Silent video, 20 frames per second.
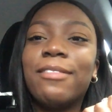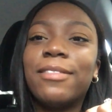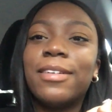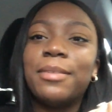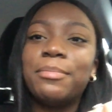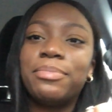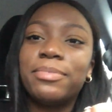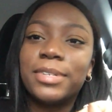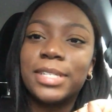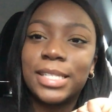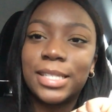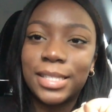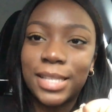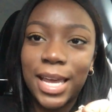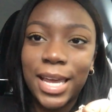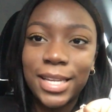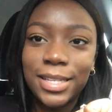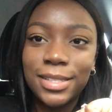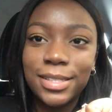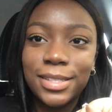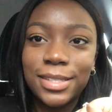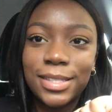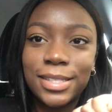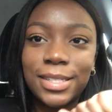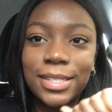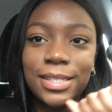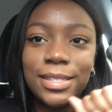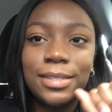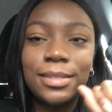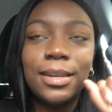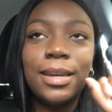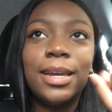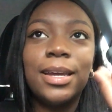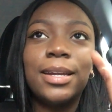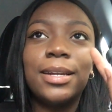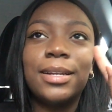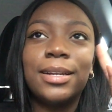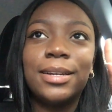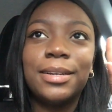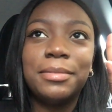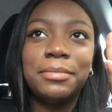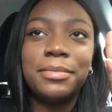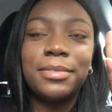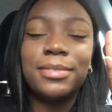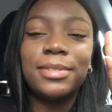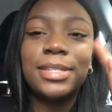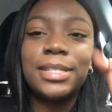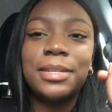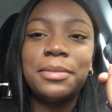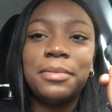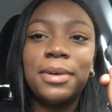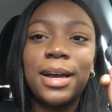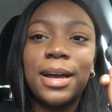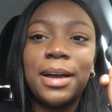represent and what